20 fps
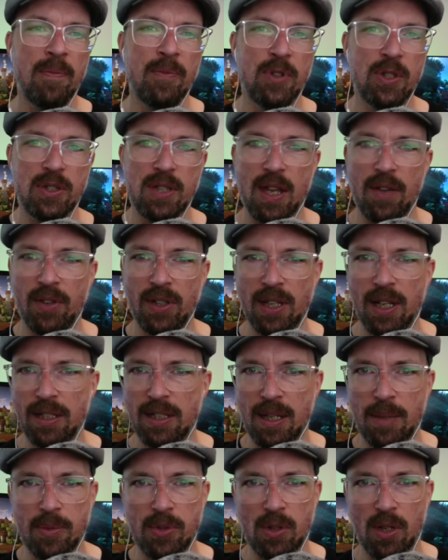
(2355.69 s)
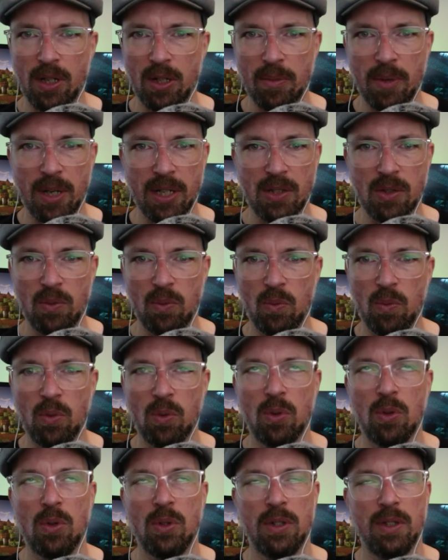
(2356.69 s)
just having that depth strider makes a
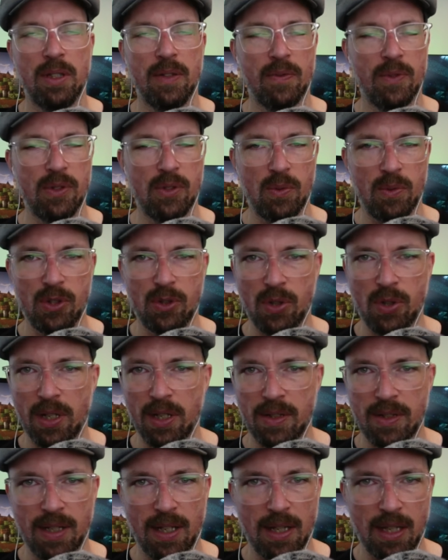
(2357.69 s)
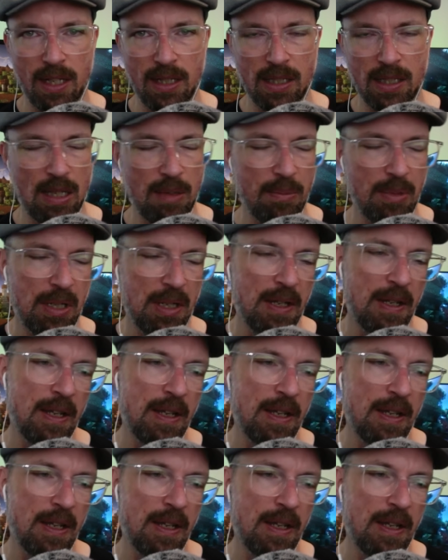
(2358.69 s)
world of difference when you're trying to set things up.